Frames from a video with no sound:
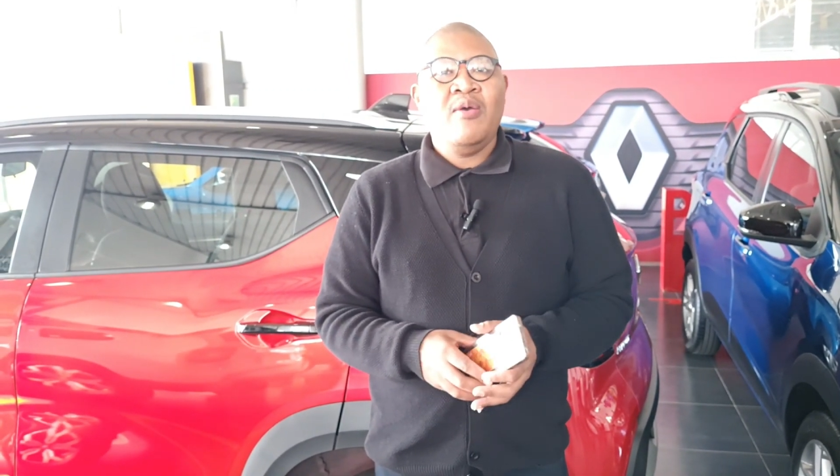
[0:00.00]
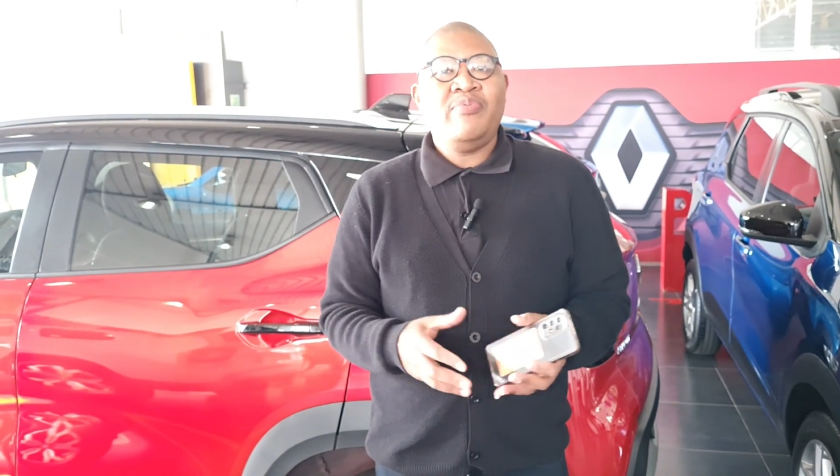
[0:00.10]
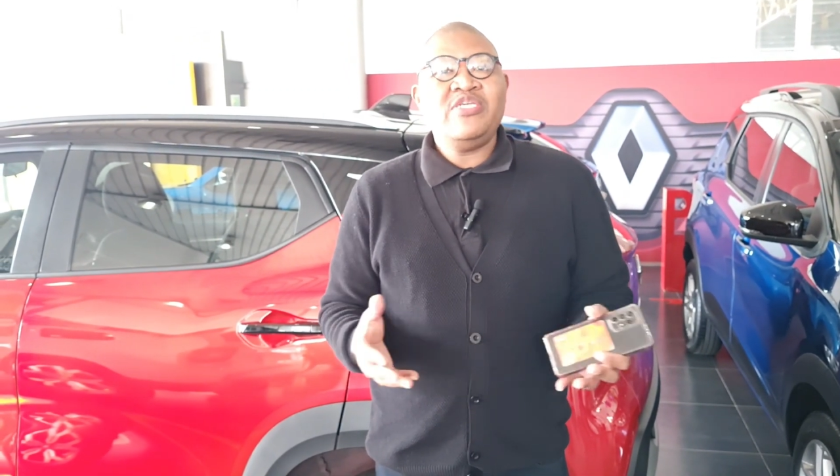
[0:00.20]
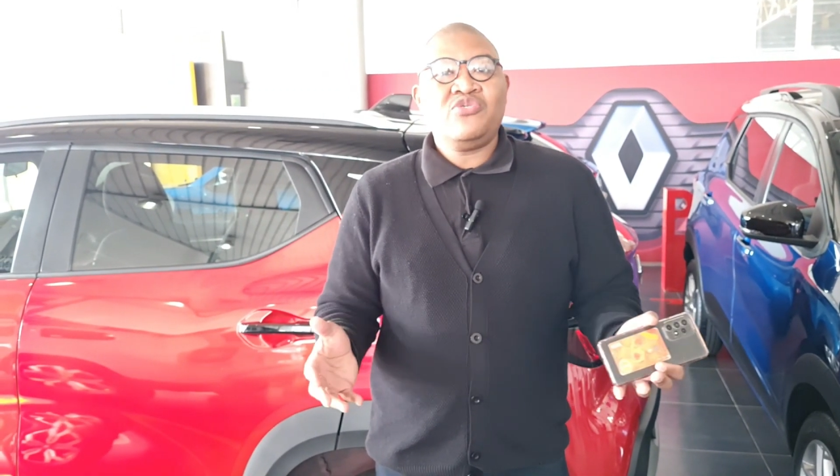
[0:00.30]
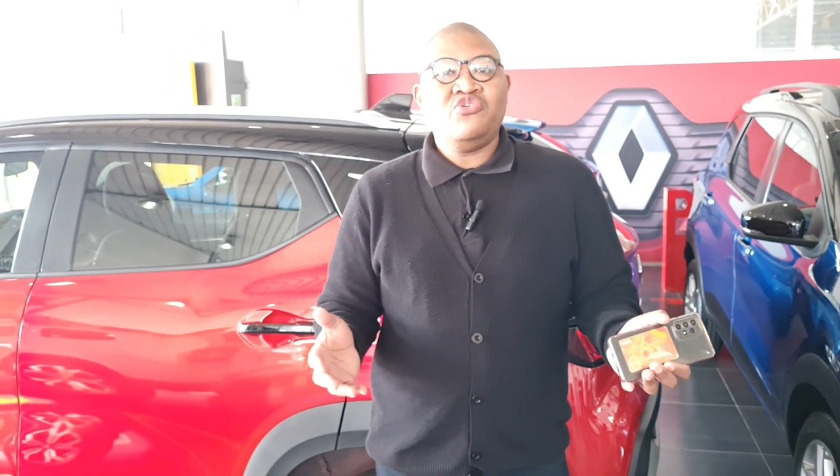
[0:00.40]

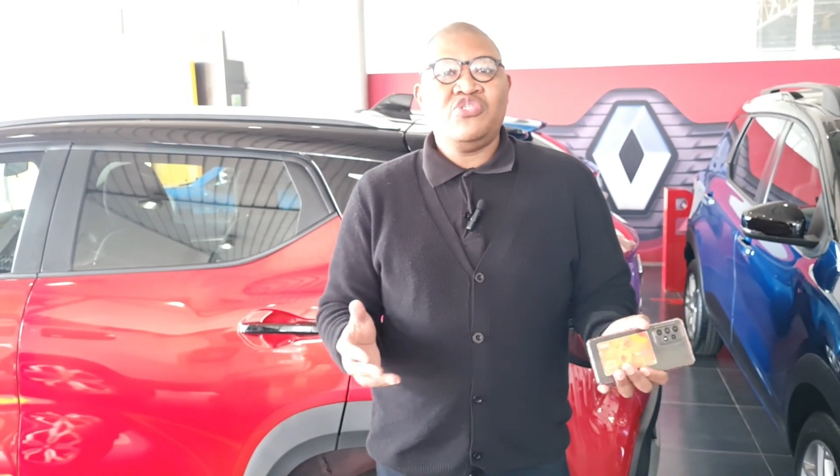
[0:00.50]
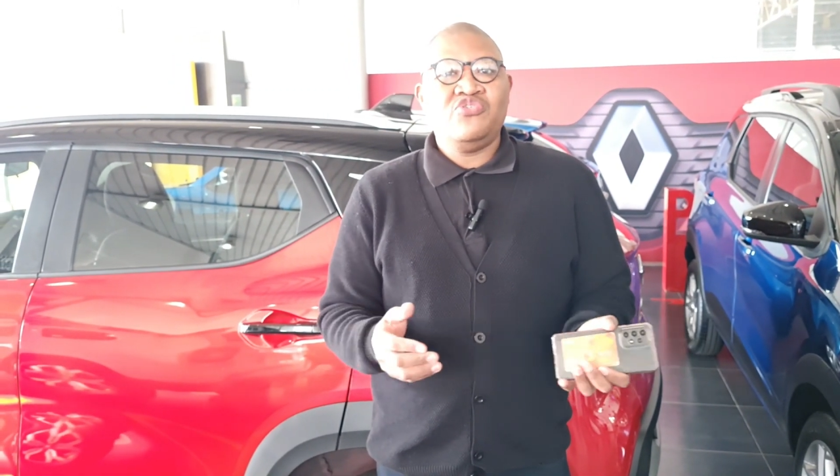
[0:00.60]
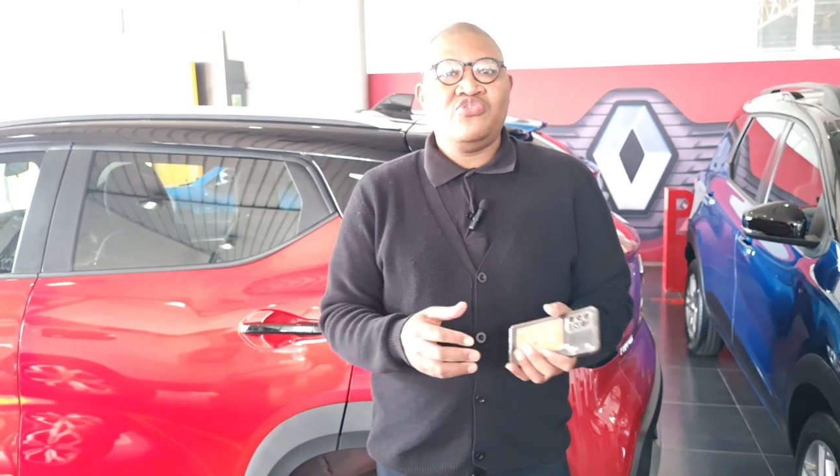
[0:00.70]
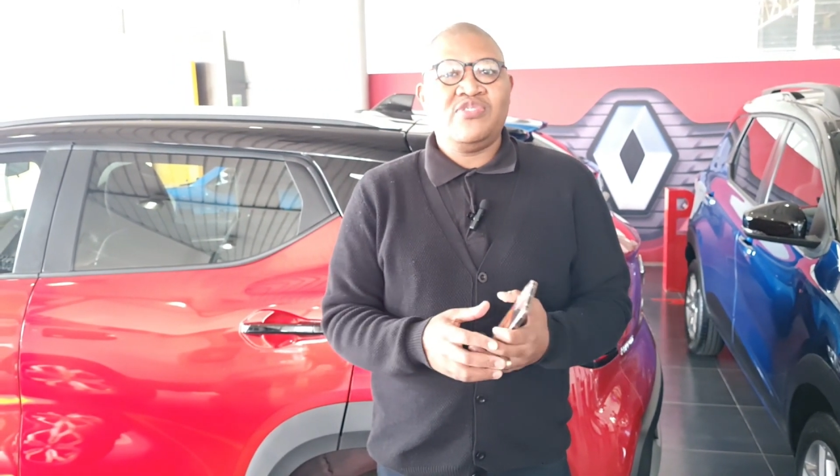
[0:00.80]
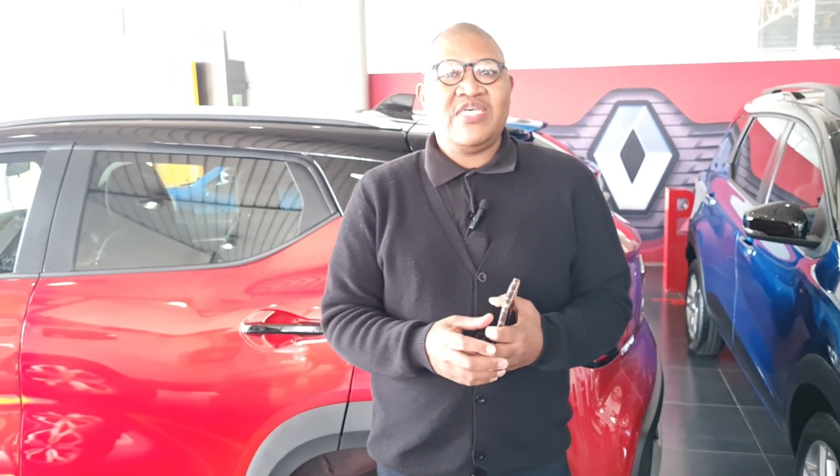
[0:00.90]
Please
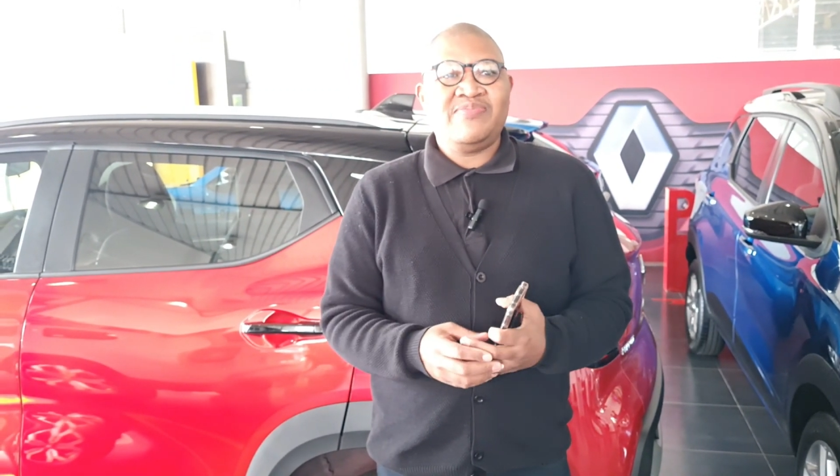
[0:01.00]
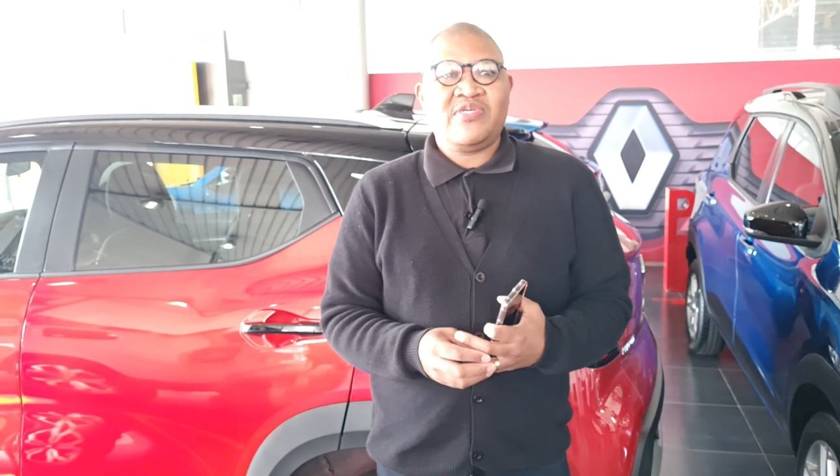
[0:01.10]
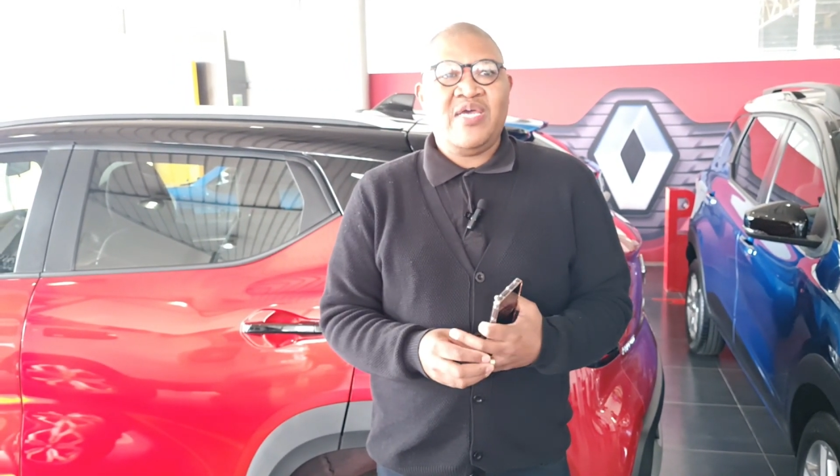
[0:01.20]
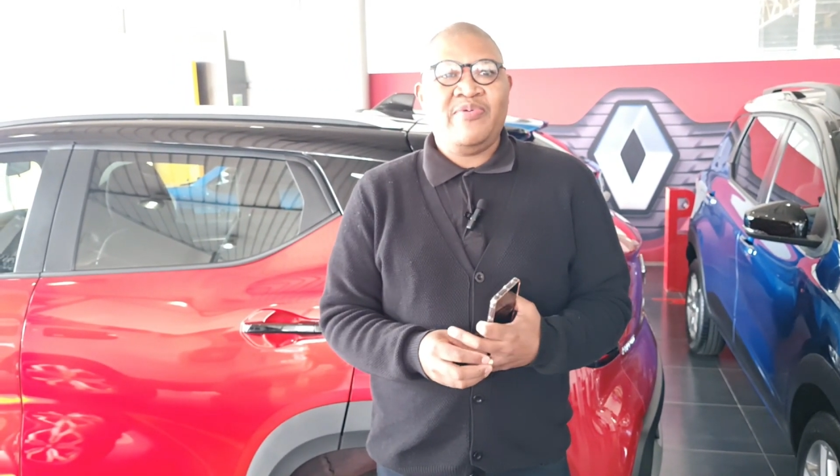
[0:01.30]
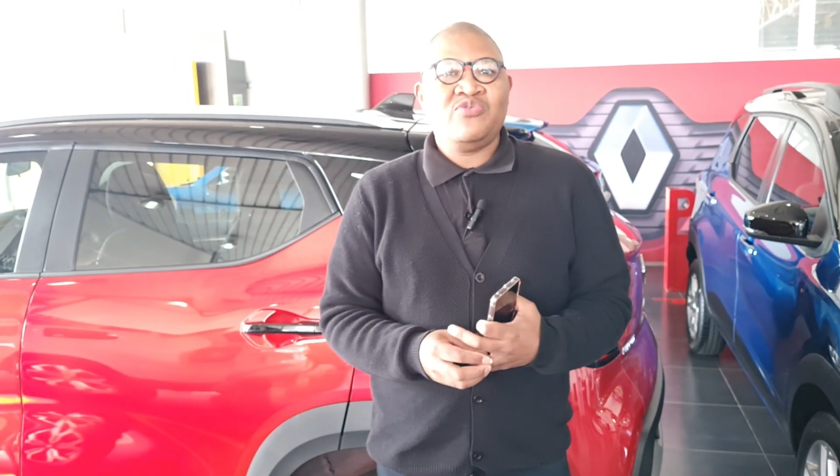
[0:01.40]
continue to
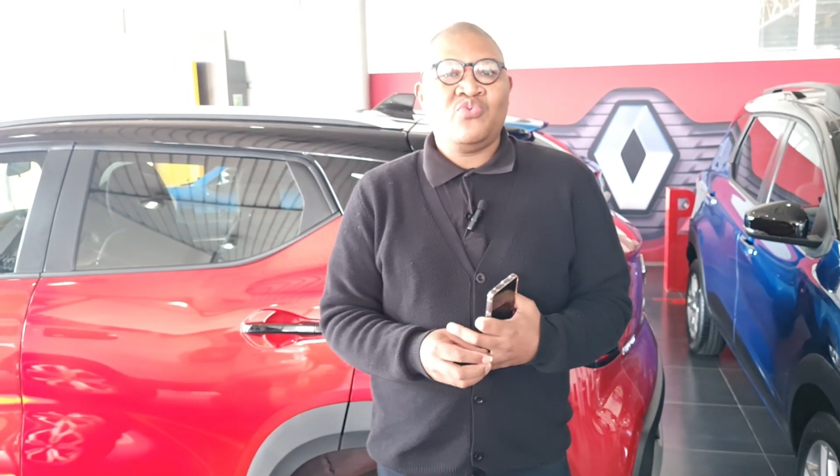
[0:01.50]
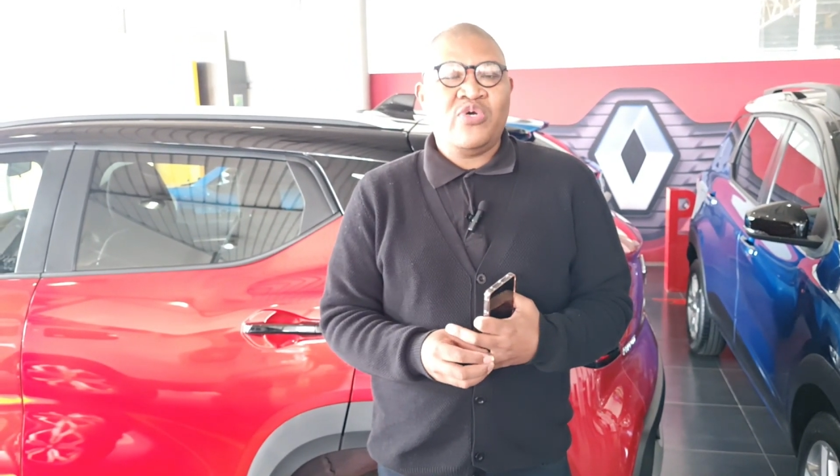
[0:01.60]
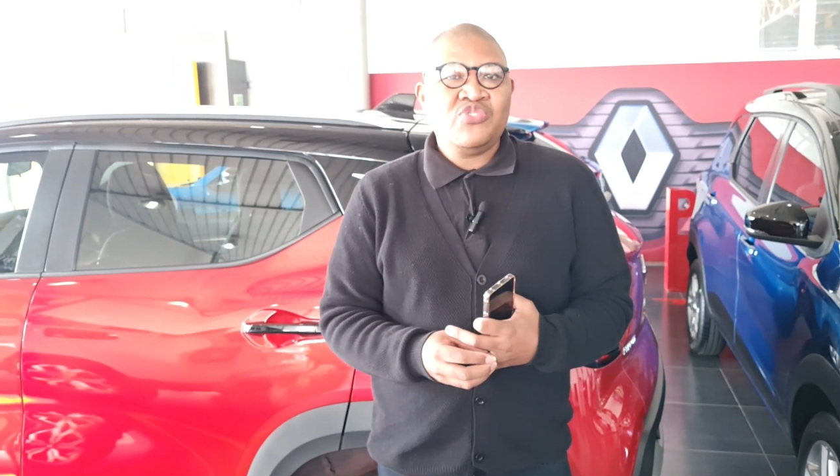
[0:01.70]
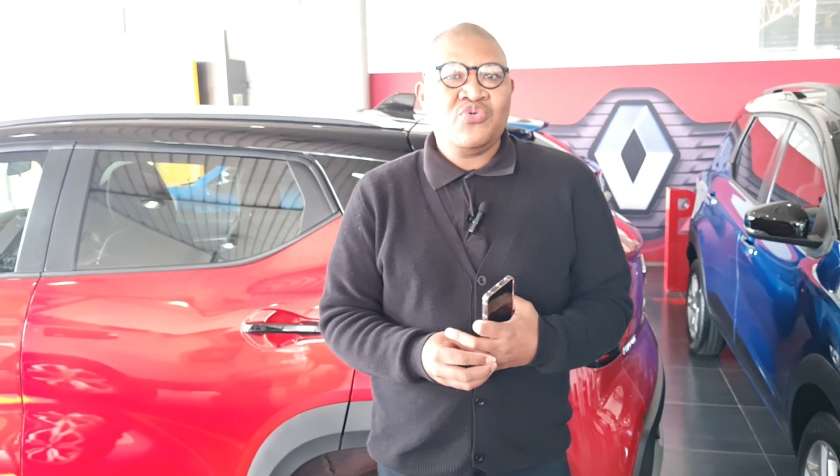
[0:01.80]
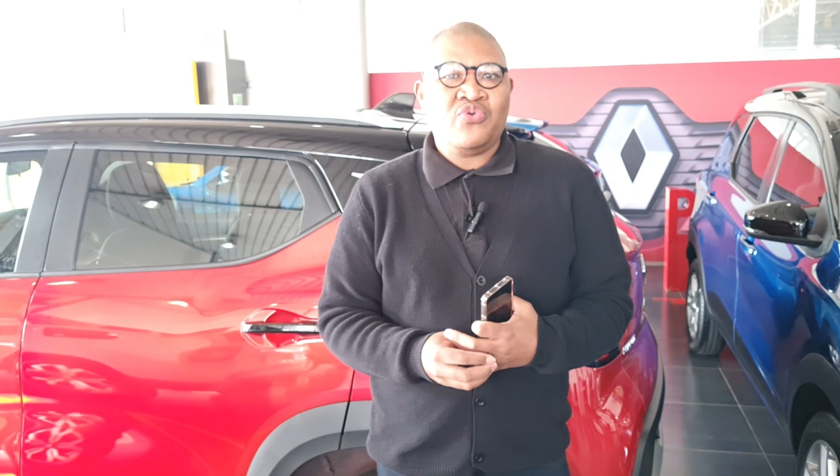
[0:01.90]
subscribe as we want to